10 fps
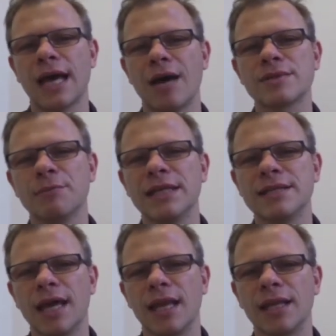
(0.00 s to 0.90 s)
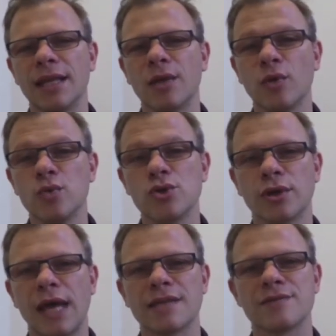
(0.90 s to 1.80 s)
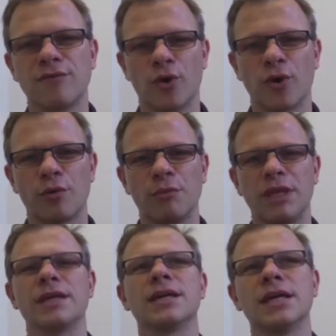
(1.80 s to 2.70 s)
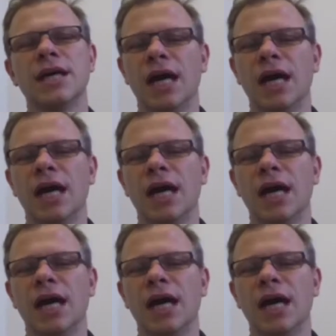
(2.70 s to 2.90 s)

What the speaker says: accountability and inclusion as forming